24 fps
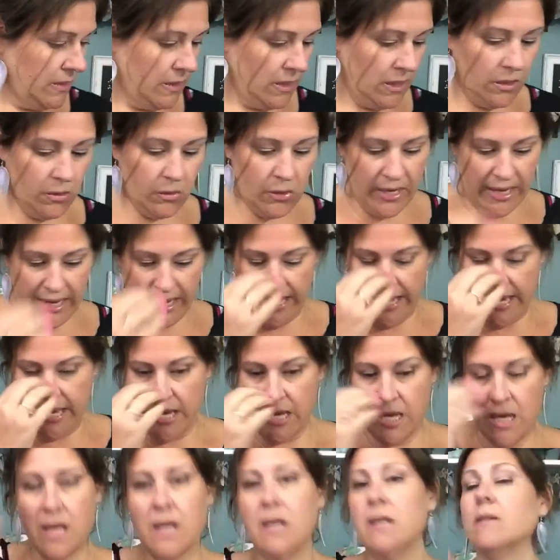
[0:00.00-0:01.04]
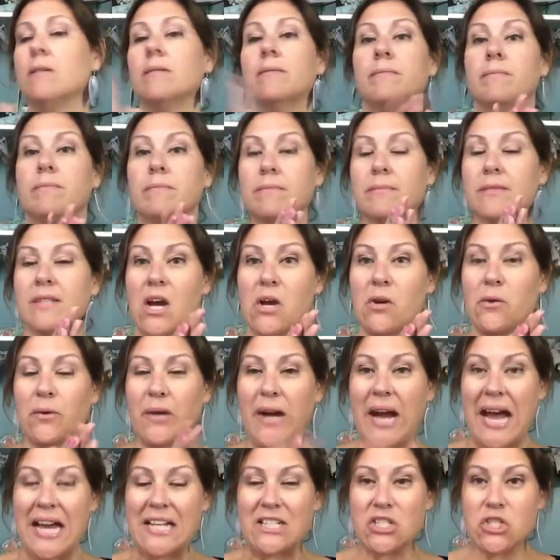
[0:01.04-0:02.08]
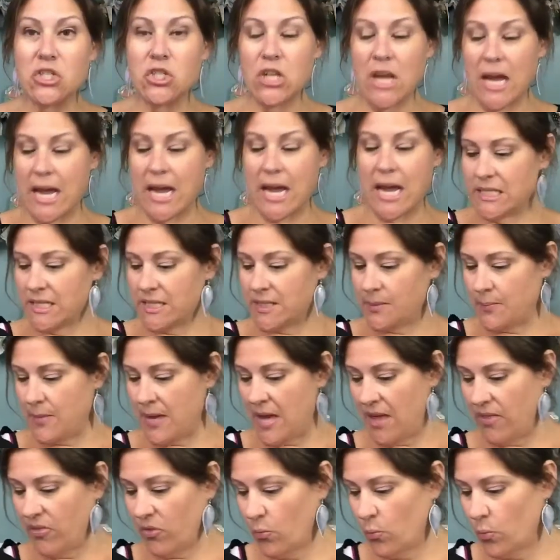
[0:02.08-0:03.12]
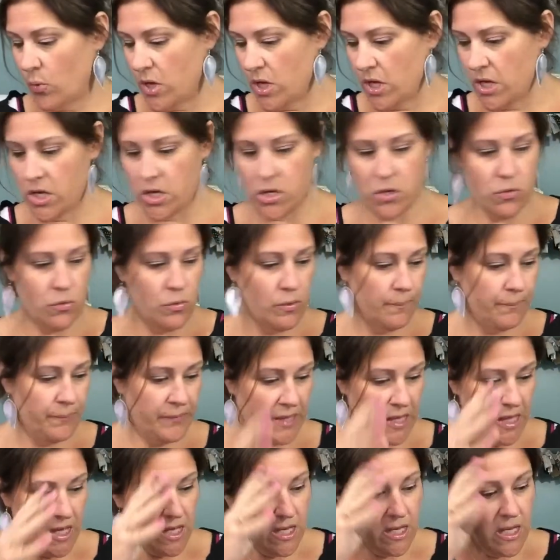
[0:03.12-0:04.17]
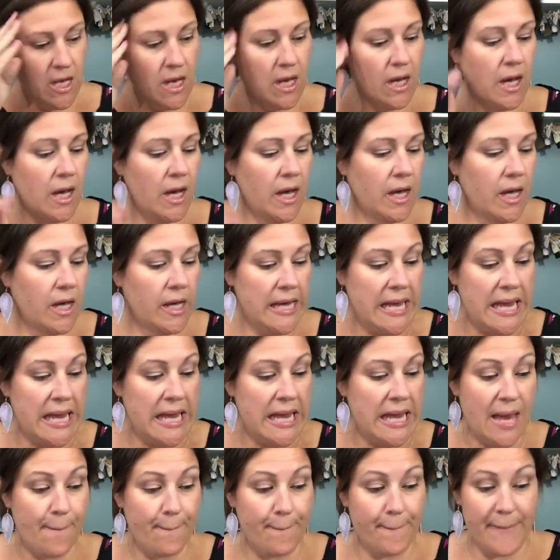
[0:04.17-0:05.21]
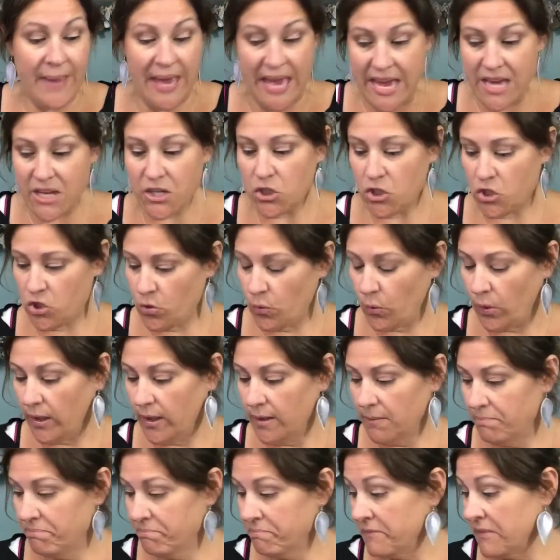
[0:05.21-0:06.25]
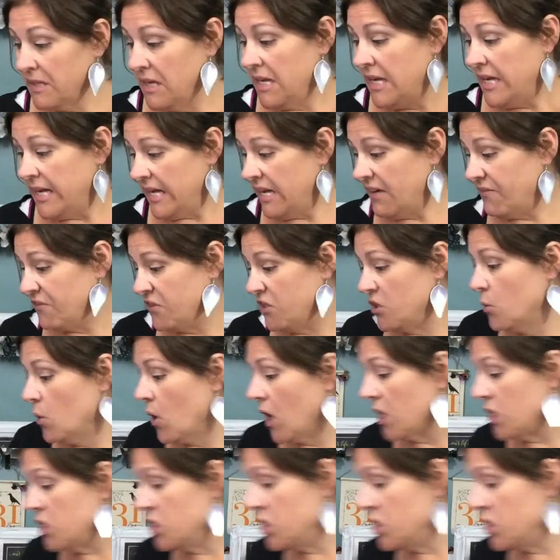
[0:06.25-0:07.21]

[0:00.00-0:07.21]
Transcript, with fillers: Okay. Congrats, Jane Smith. Woohoo! Uh, make sure if you are